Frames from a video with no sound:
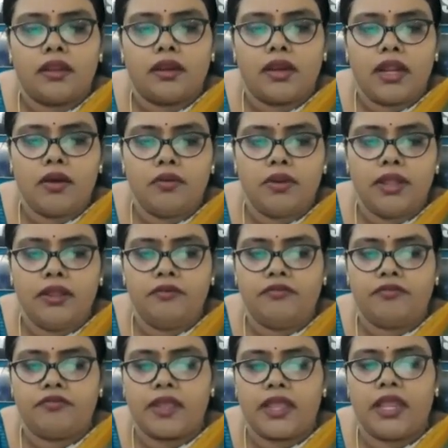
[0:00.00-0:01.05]
Now
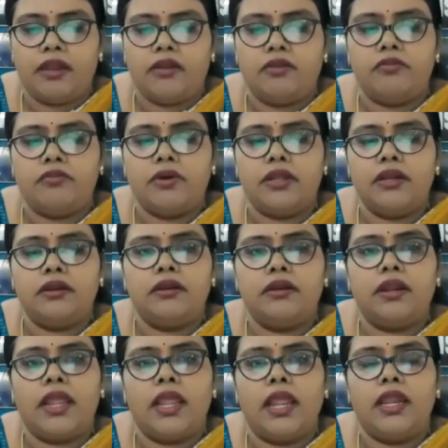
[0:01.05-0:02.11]
if n1,
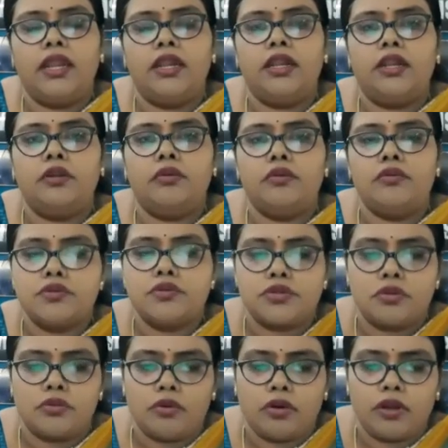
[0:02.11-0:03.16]
n2,
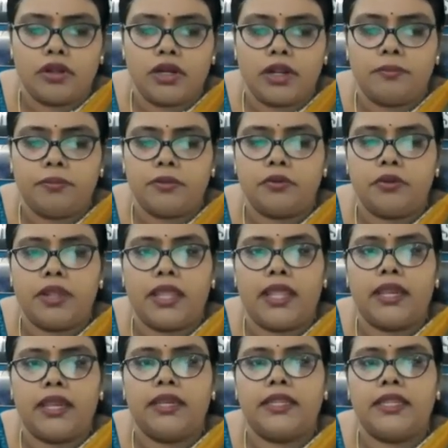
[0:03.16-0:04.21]
so on up to
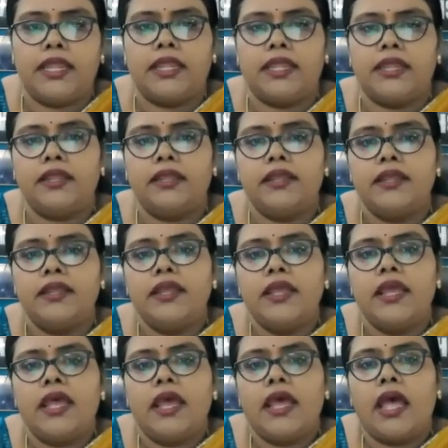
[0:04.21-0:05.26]
nk
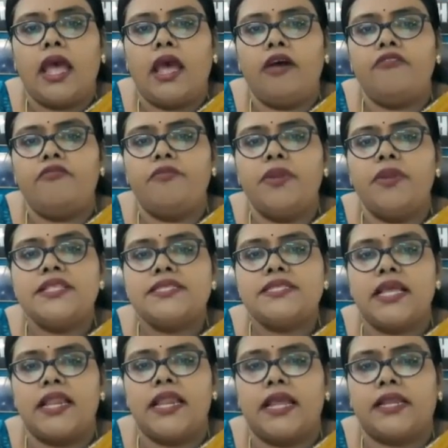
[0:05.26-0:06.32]
have been
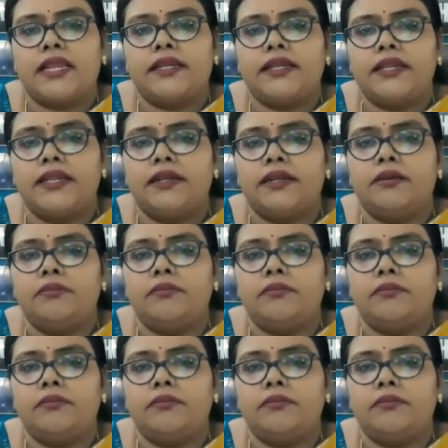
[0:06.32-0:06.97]
selected